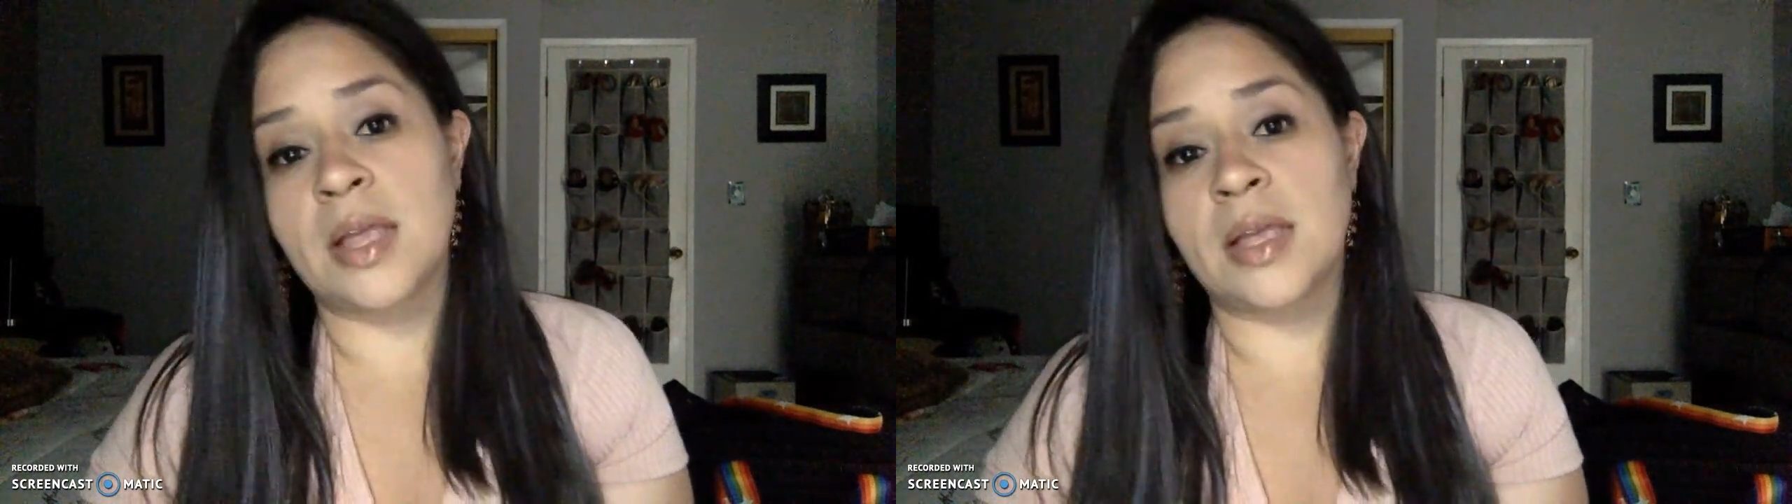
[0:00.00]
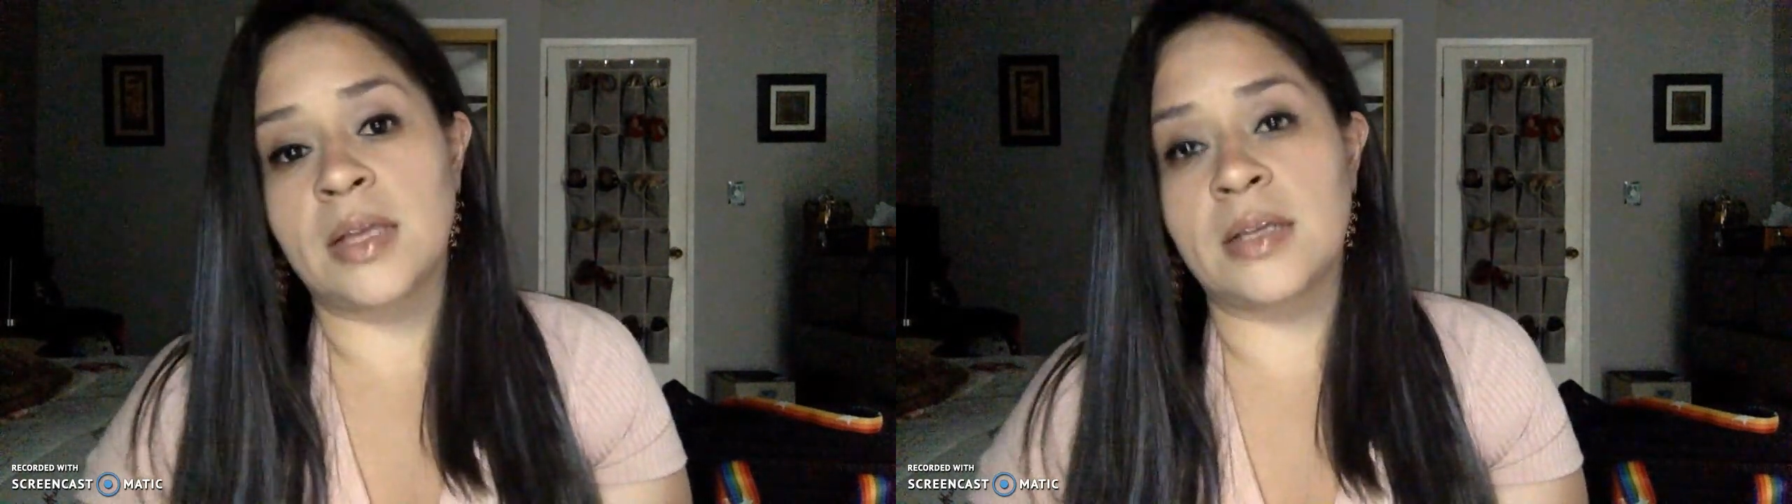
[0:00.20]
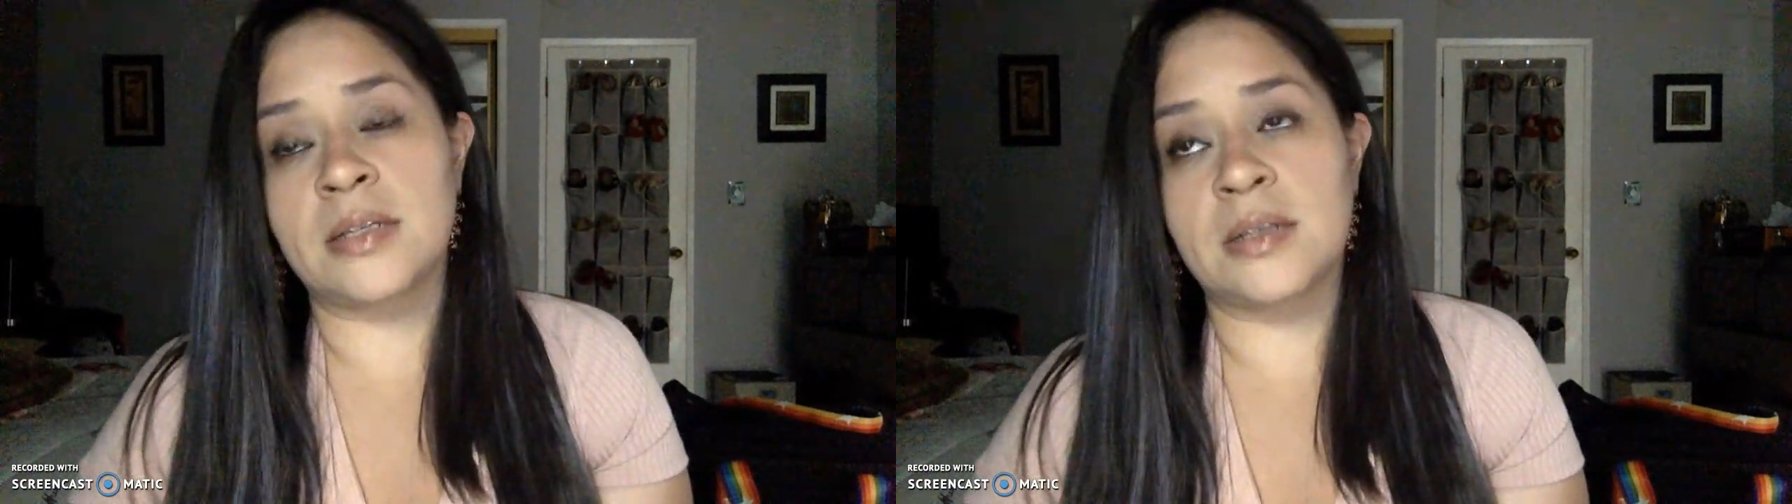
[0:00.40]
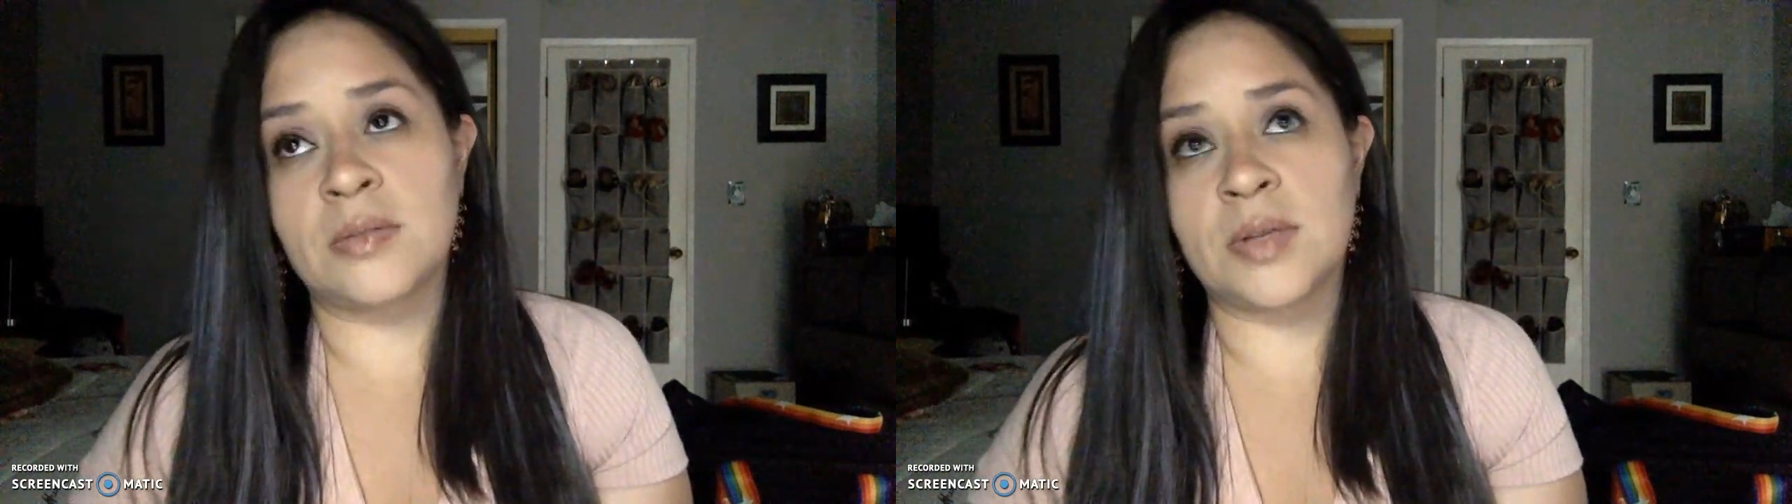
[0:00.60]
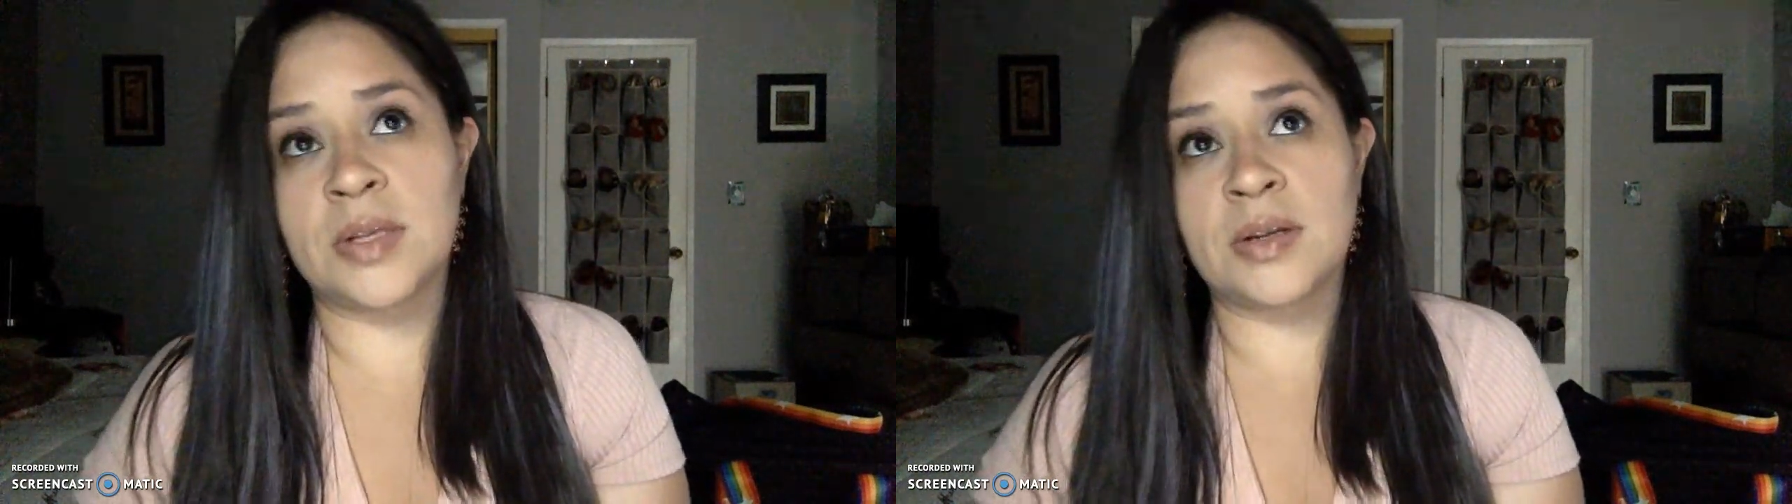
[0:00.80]
and
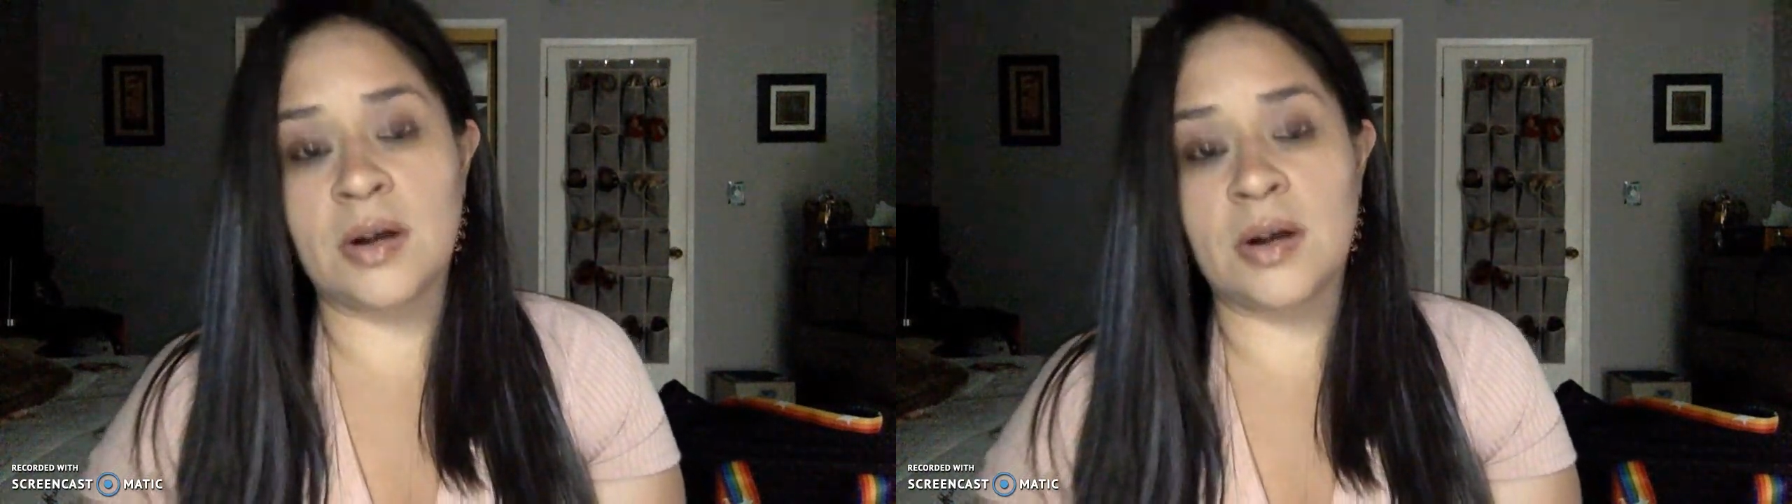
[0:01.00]
when you're